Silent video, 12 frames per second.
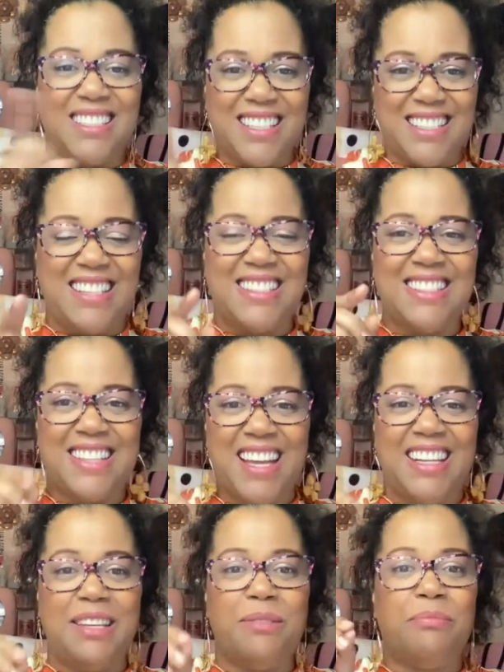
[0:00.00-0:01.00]
because I
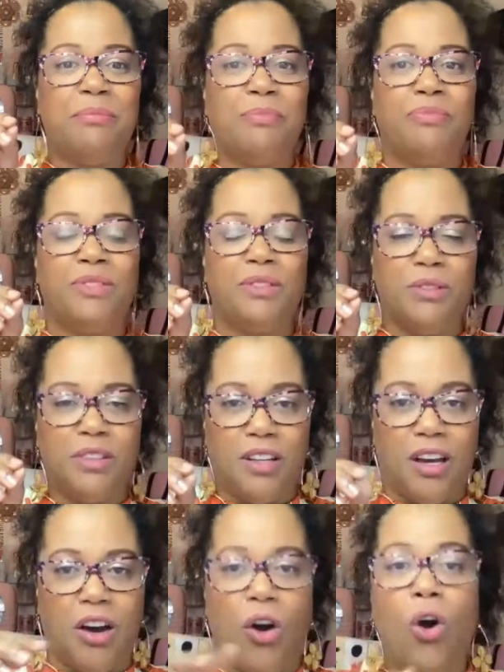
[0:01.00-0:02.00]
studied
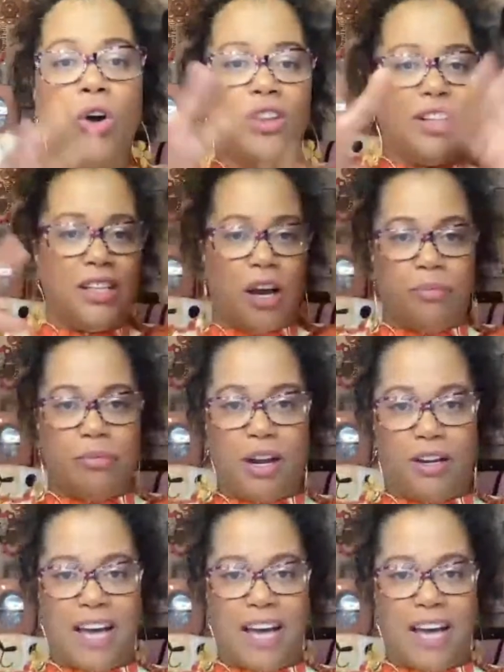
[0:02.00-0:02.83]
all the nonprofit.